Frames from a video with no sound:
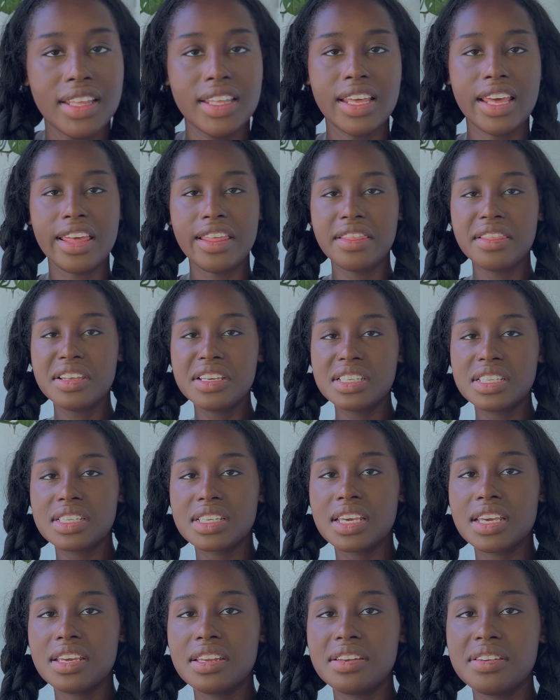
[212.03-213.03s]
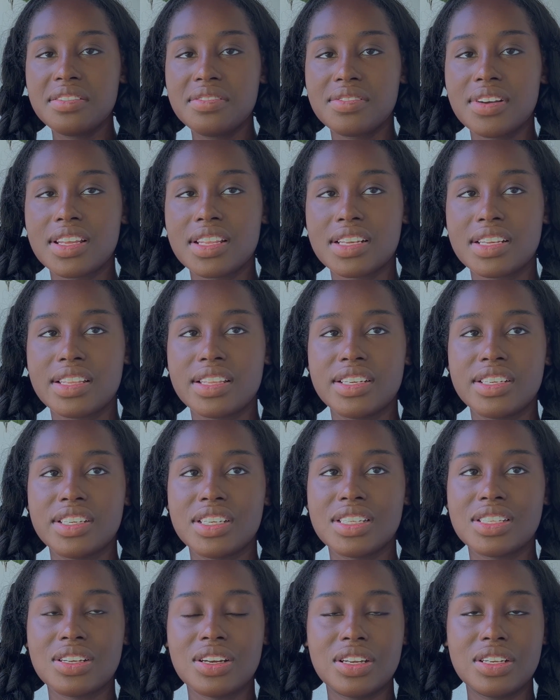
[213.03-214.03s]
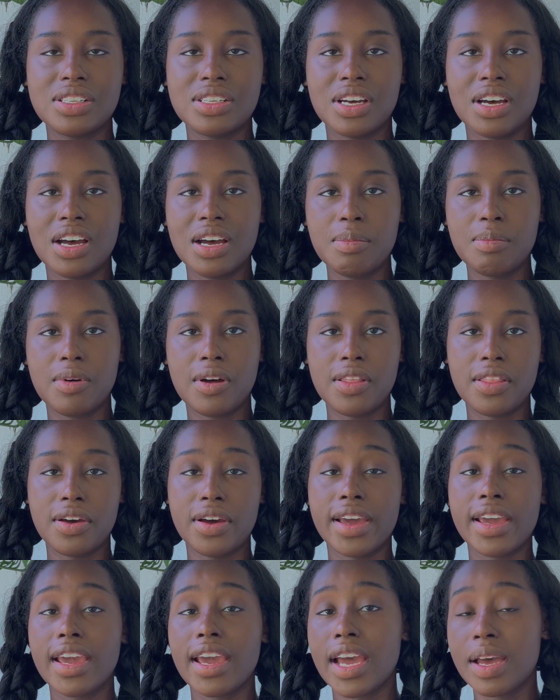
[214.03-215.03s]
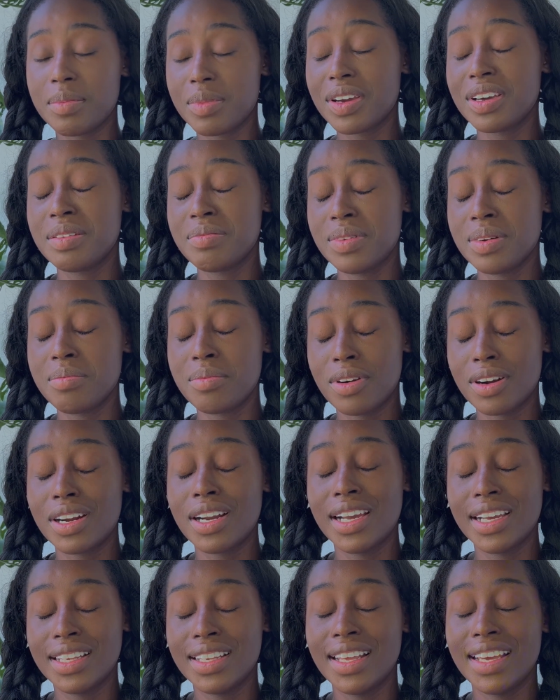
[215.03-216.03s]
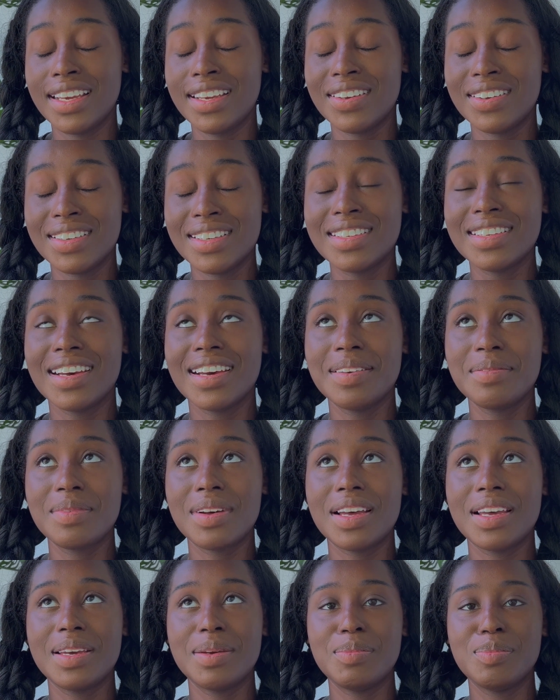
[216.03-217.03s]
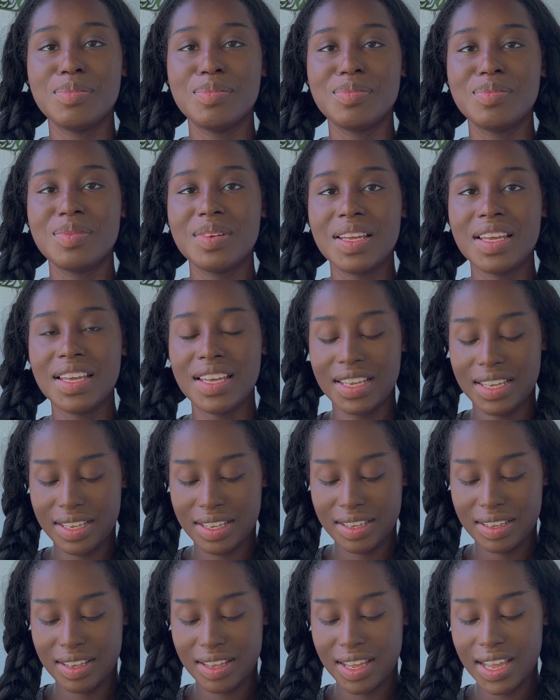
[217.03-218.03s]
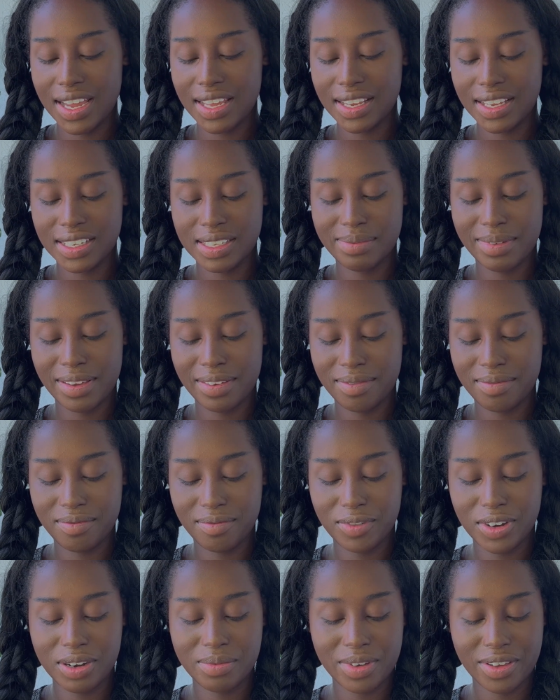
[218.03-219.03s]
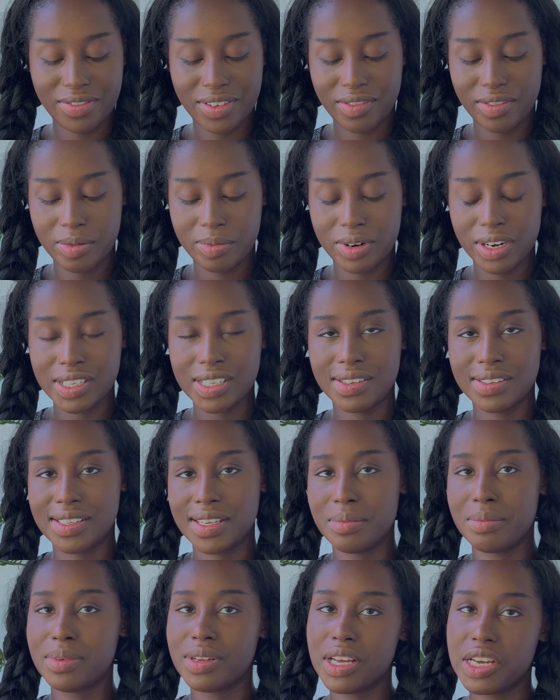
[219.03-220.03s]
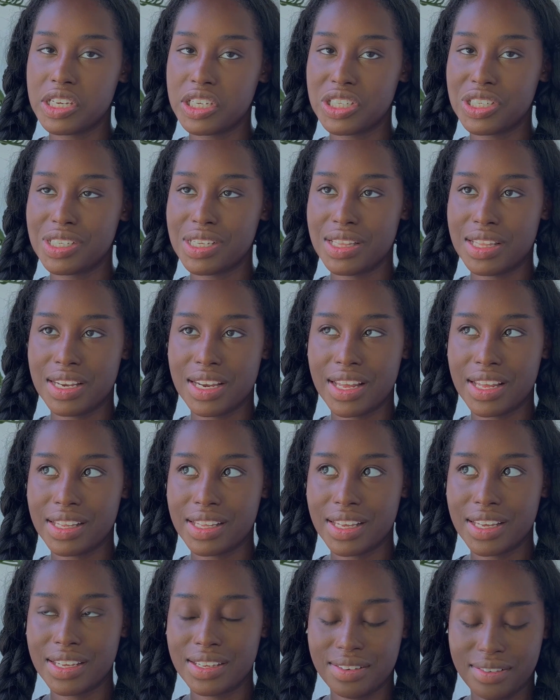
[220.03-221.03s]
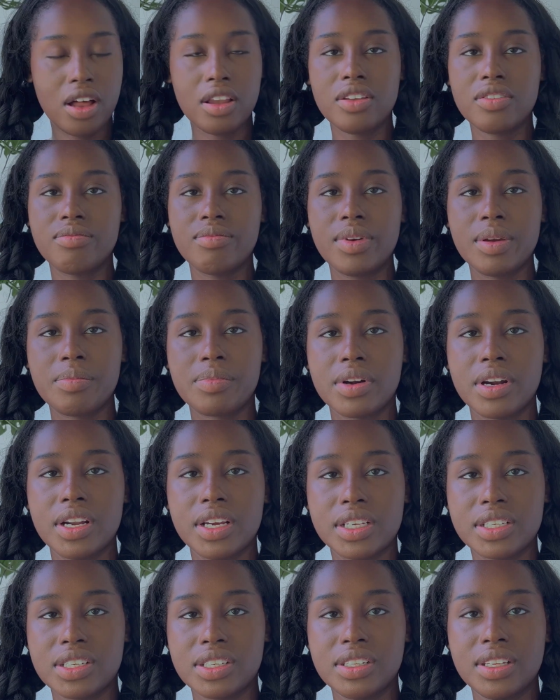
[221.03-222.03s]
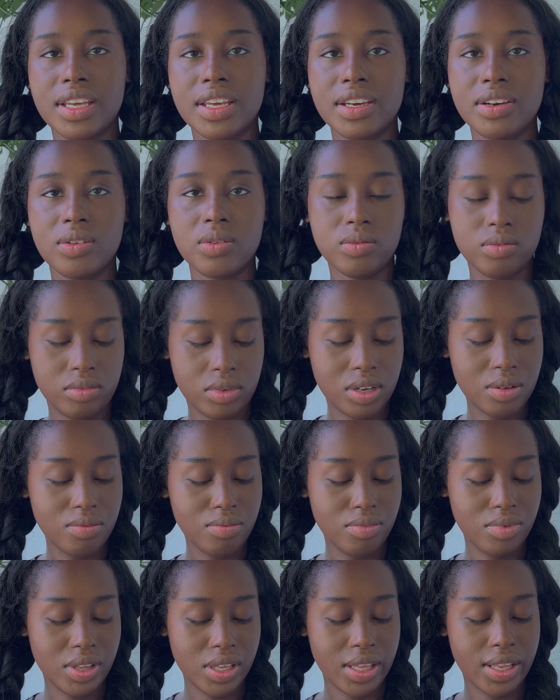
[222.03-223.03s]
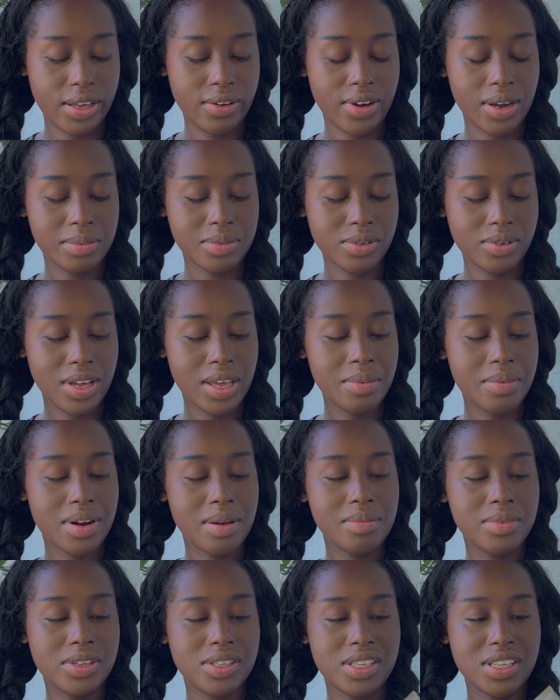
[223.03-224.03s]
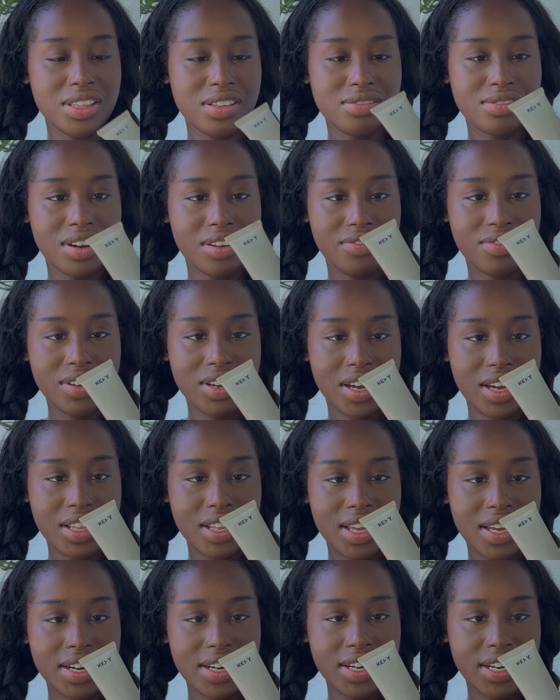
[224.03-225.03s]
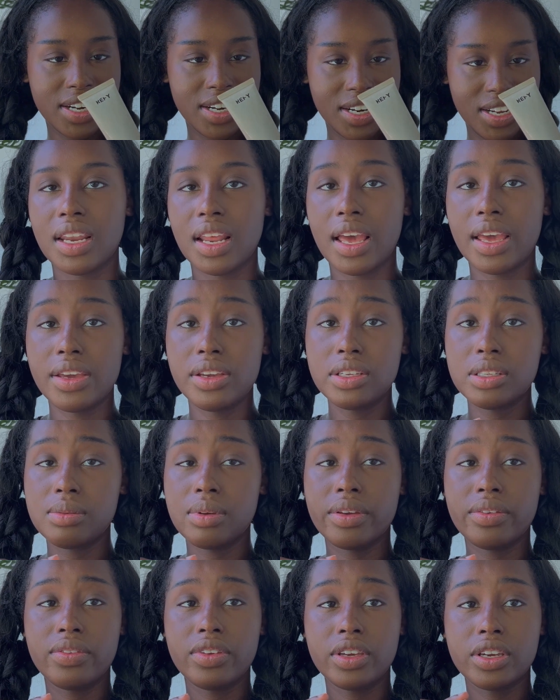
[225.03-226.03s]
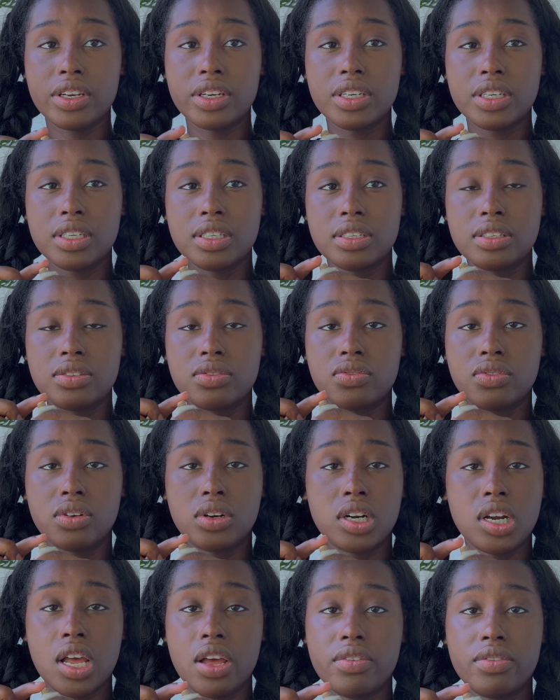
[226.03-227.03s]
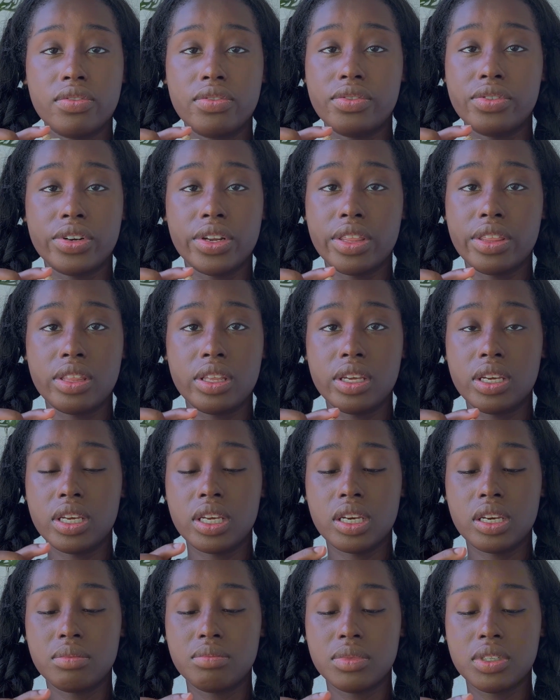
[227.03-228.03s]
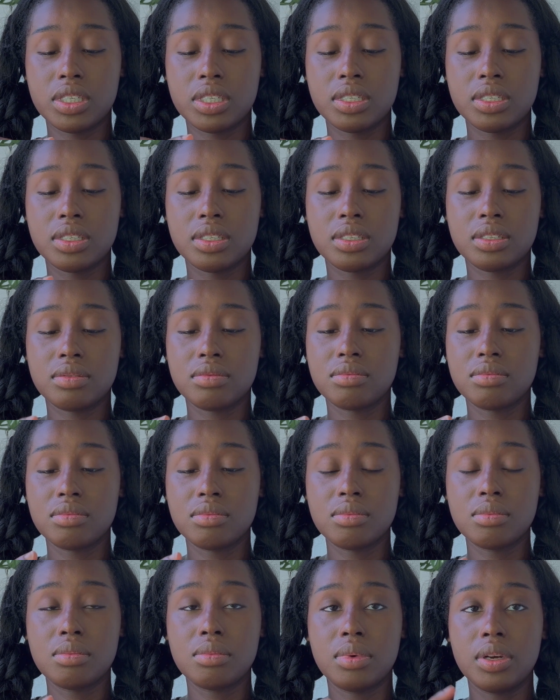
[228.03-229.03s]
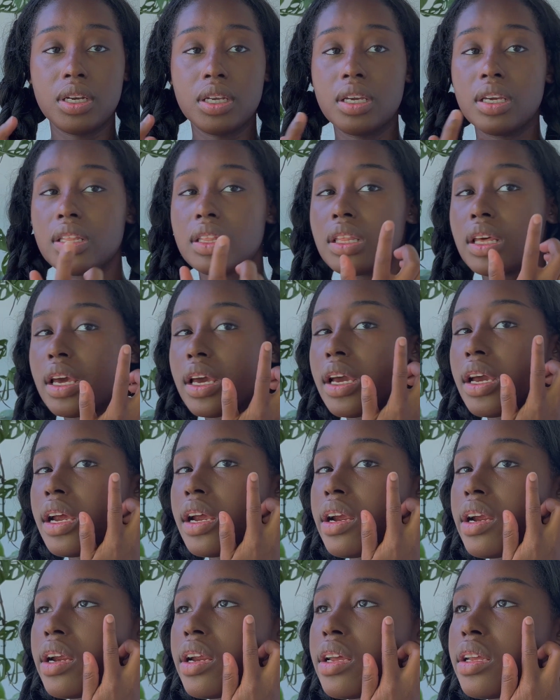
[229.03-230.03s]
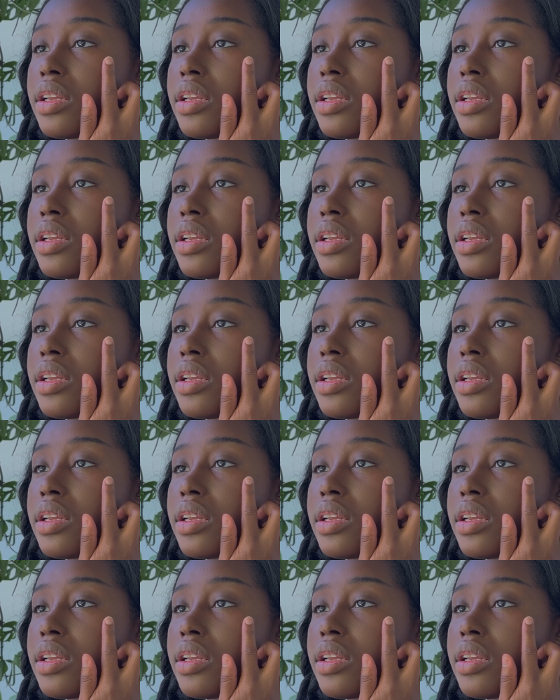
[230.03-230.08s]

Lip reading: in the skin rather than just on top, although I am gonna put more highlight on top. Highlight's one of my favorite parts. I'd say blush and then highlight. All of my products are like completely wiped away, but I'm using the Refi highlighter. I use my fingers for everything. I'm just putting it there.